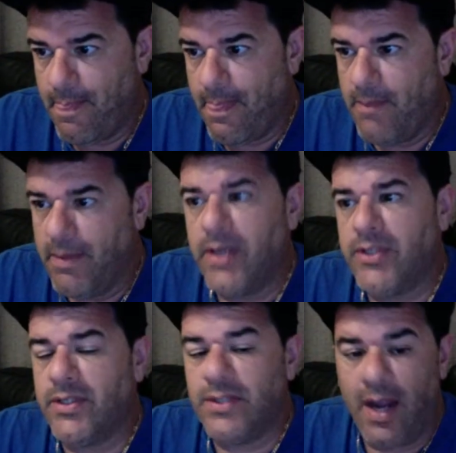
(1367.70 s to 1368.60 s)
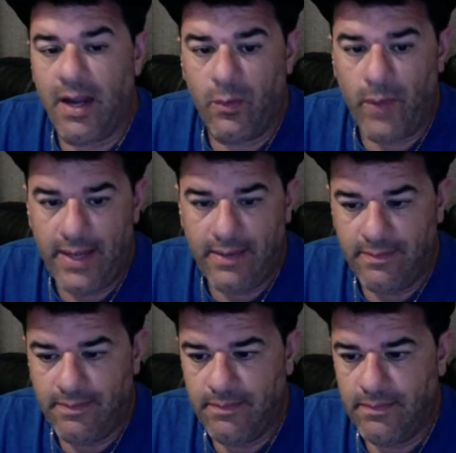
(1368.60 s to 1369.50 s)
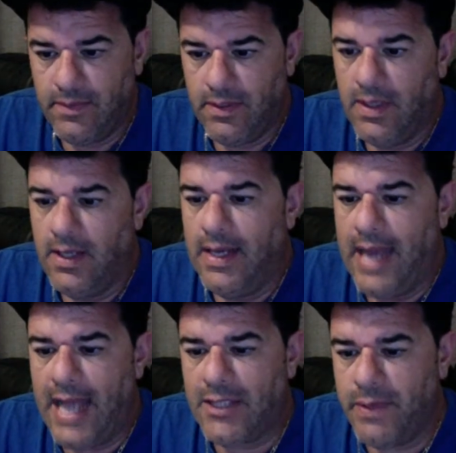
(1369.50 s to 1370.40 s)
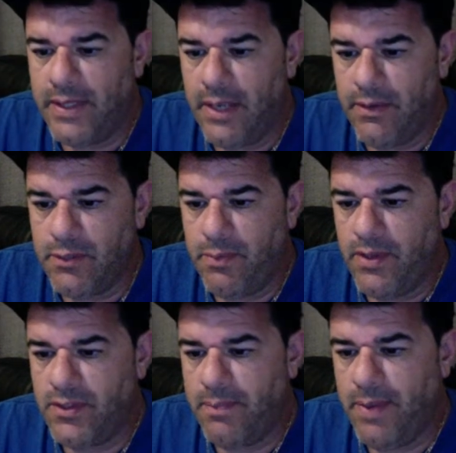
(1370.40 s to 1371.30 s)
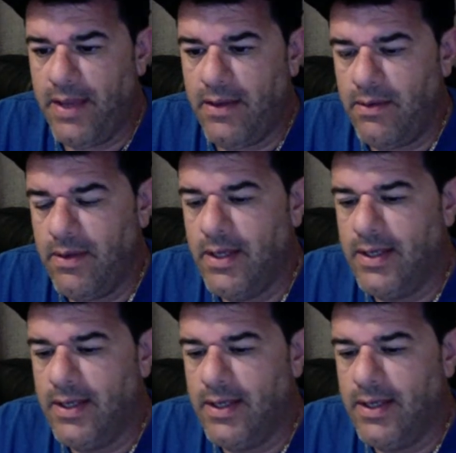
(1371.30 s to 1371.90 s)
because you're tired of waiting. Last week they were supposed to pay you.